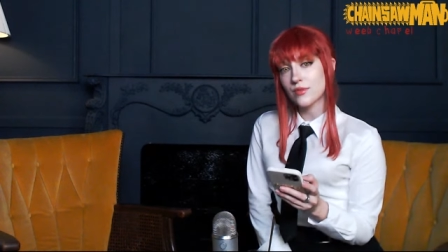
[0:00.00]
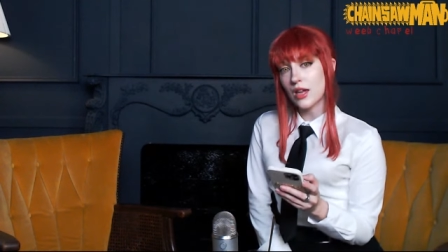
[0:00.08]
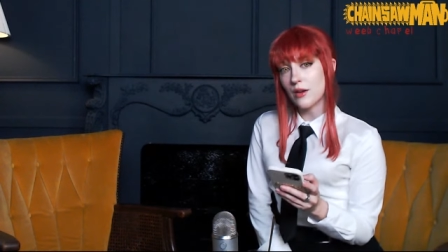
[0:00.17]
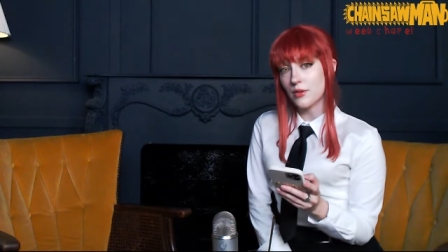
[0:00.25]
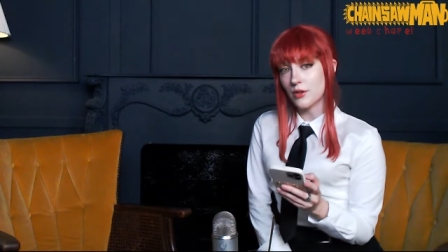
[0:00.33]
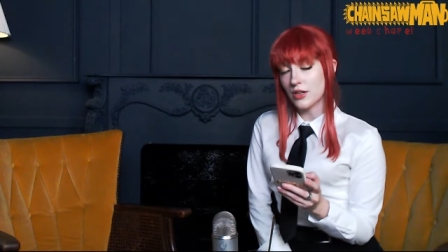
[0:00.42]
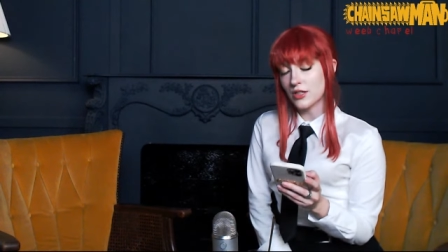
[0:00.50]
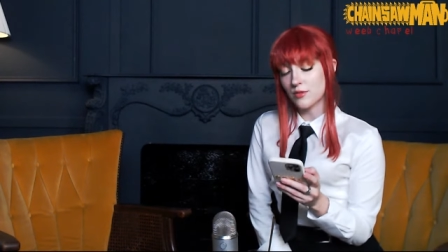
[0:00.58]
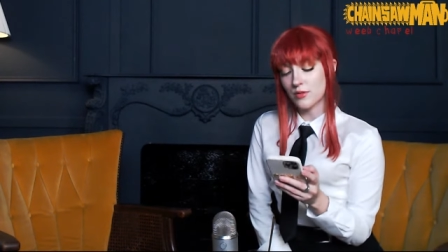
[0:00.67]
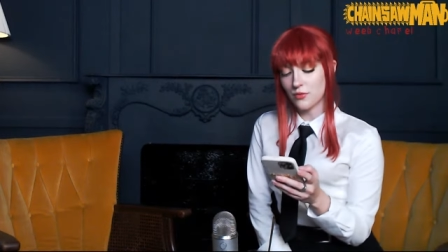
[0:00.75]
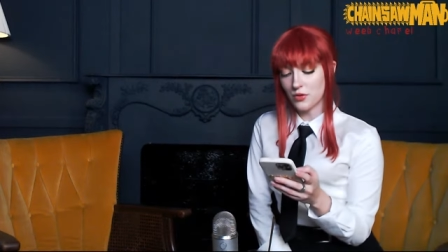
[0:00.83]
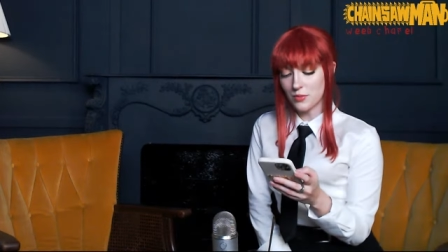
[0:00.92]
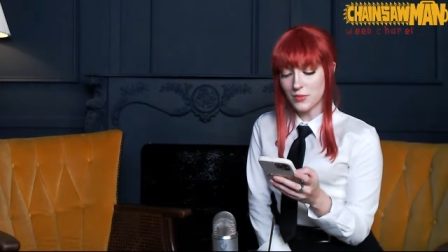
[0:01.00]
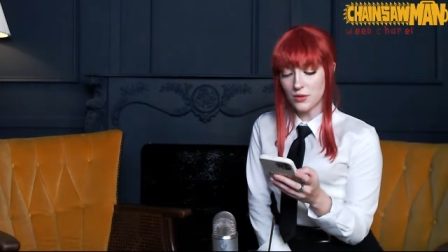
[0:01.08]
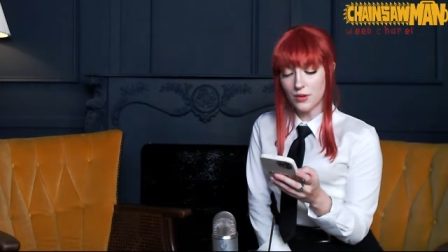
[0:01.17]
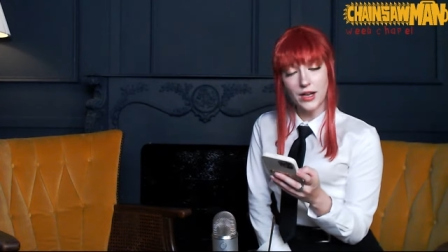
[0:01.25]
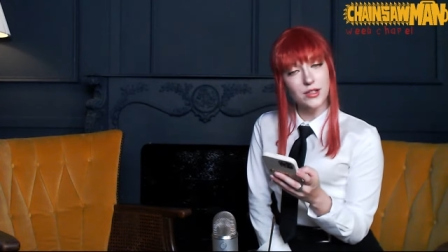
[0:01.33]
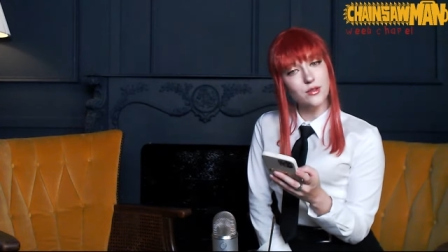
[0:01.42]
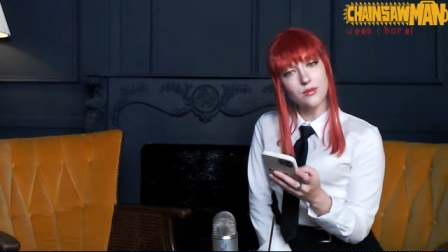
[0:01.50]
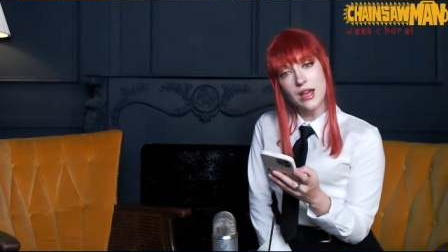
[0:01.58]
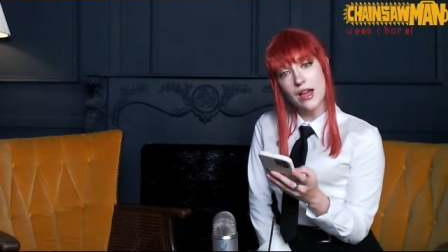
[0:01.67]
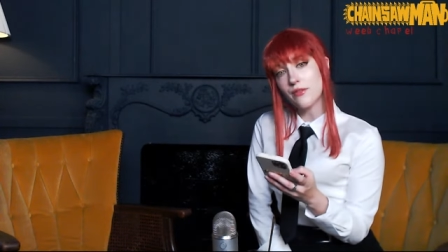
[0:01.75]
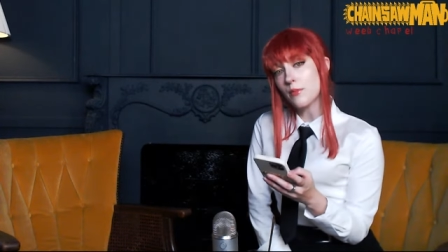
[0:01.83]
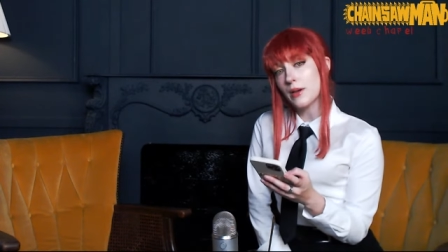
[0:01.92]
I regret to inform you, I don't
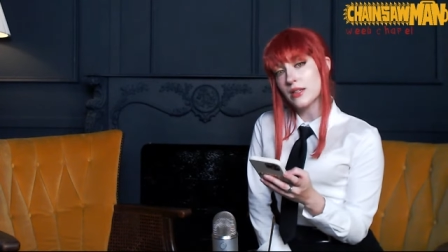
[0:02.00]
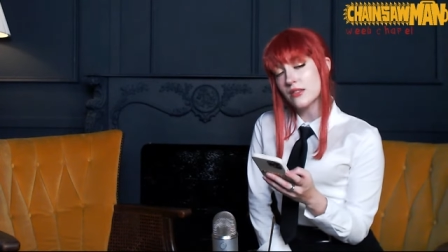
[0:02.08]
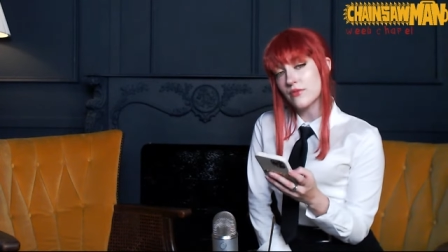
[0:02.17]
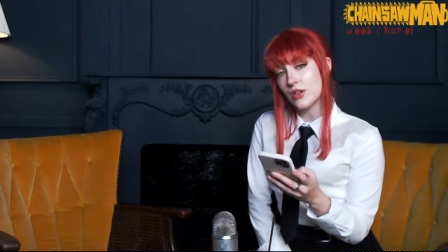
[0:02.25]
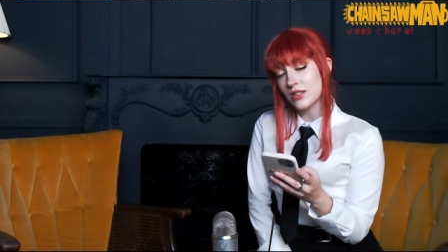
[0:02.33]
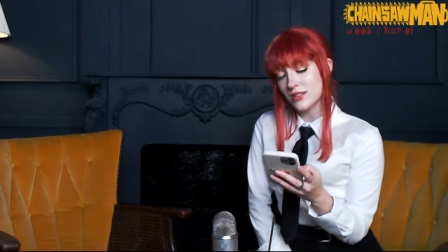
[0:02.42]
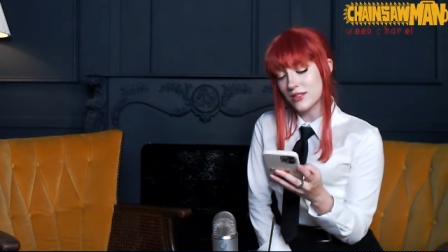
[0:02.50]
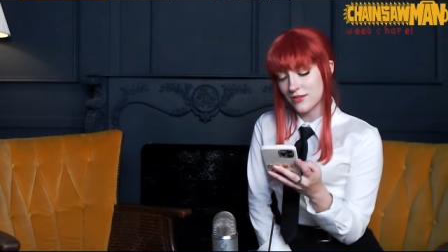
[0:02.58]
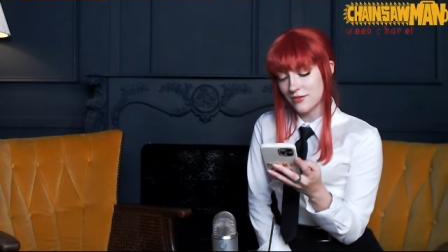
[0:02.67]
have a best friend.